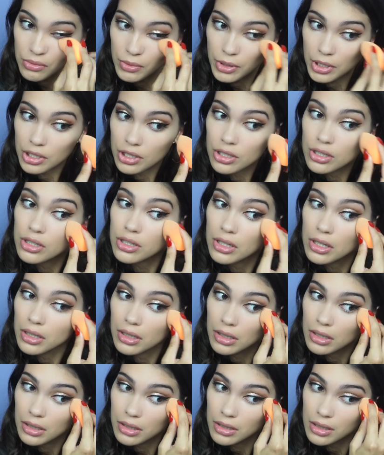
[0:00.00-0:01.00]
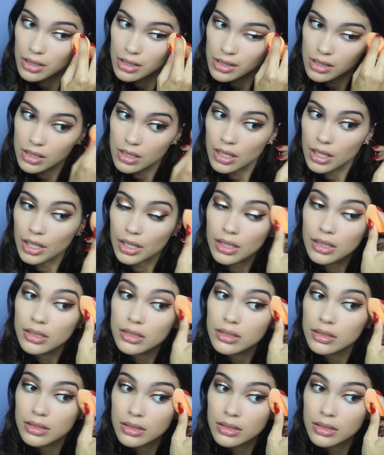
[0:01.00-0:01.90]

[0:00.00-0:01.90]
which is nice.